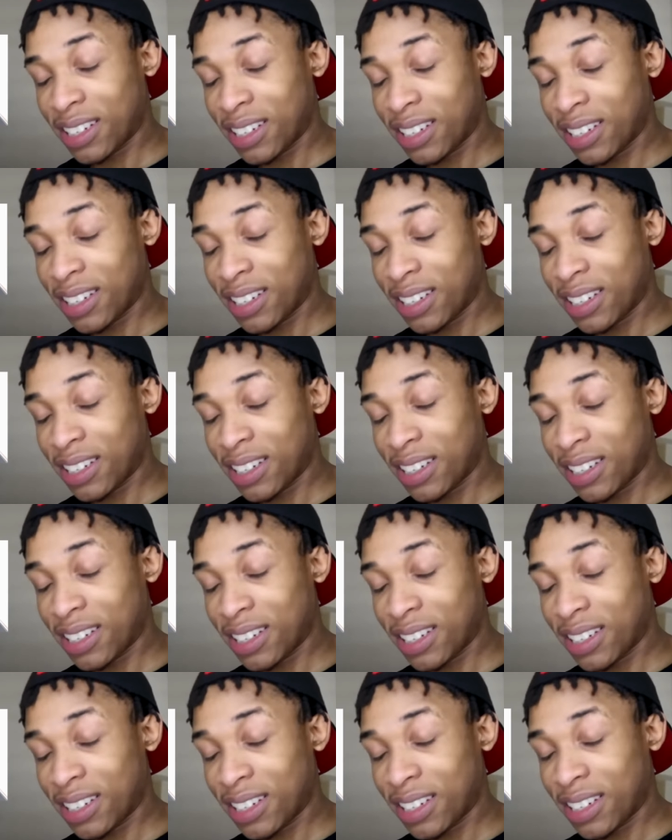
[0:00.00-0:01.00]

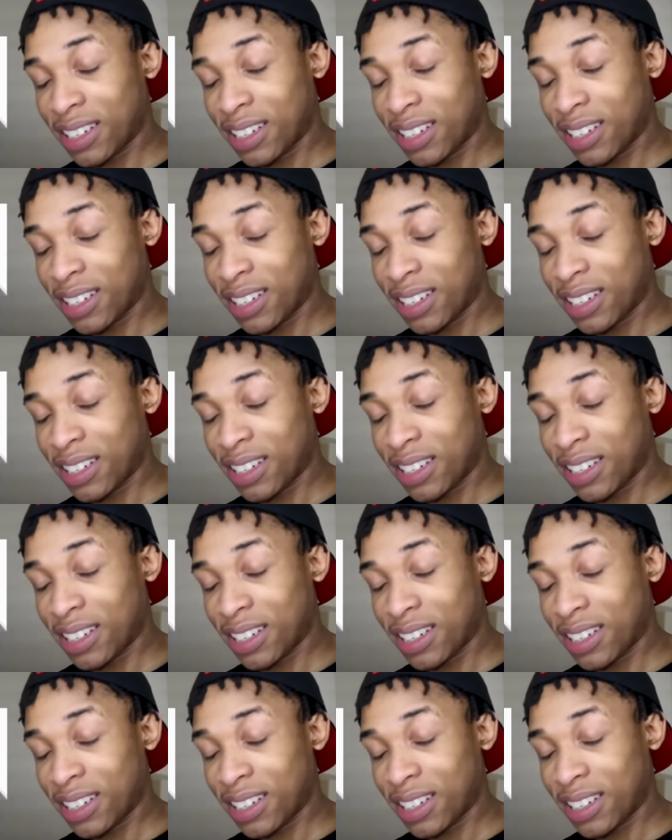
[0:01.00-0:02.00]

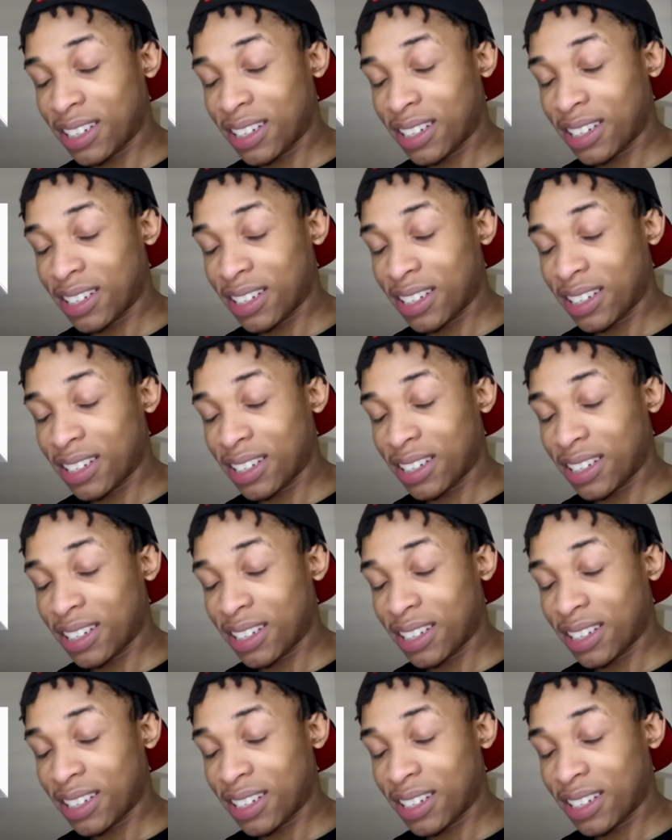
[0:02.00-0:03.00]

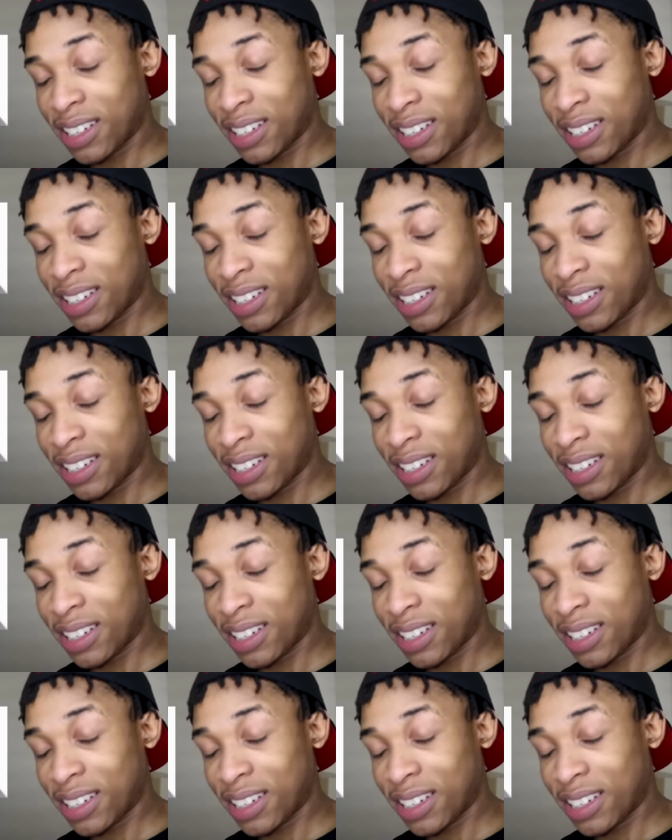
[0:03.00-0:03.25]
(silent)